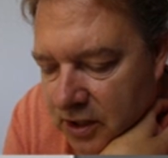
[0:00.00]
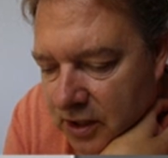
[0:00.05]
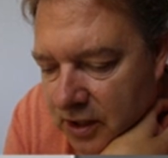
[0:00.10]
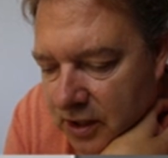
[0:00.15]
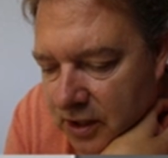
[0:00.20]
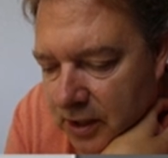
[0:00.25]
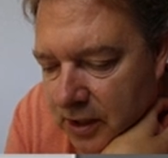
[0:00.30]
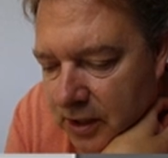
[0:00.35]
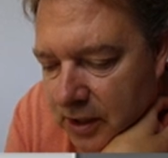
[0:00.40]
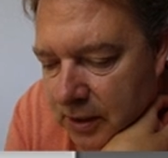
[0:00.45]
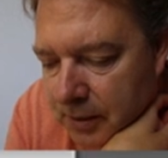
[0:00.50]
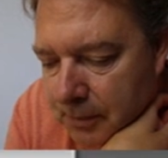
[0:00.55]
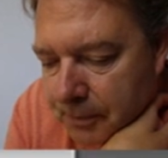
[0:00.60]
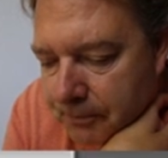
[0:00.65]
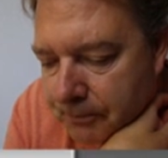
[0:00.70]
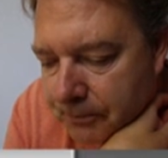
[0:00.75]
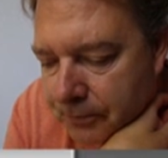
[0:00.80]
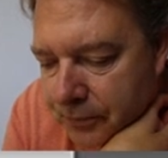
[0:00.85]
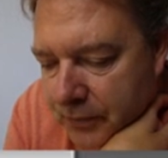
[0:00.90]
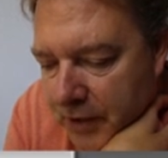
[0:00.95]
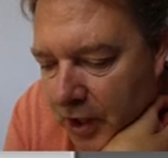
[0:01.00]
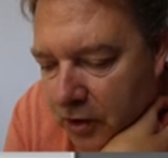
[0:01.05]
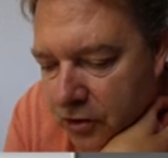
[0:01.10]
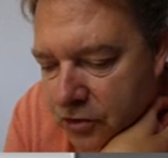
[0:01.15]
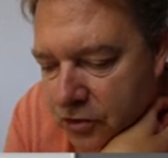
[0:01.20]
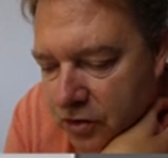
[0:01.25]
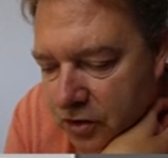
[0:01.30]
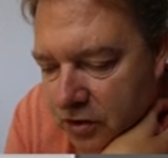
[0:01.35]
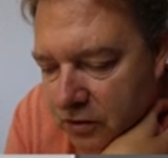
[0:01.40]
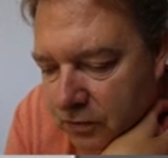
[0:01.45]

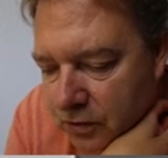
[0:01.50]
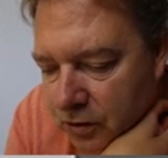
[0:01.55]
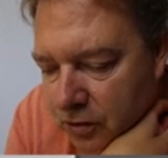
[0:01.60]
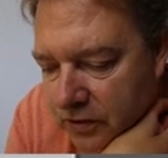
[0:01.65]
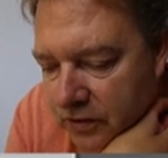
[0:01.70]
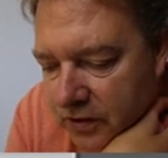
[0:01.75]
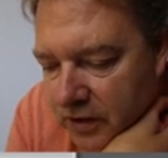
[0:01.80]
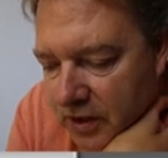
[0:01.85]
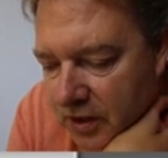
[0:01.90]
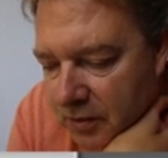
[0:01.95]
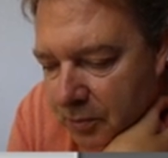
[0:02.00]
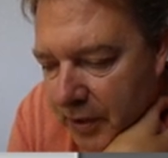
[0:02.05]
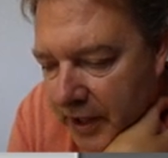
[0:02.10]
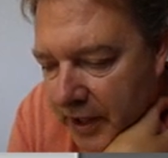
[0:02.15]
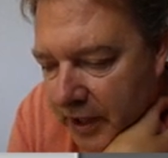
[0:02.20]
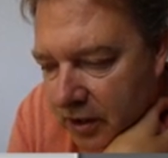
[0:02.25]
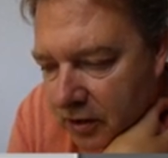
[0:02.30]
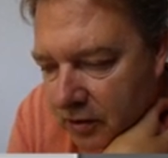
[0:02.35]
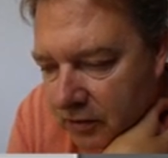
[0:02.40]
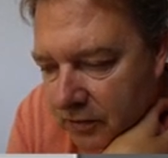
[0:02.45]
I should have looked at the back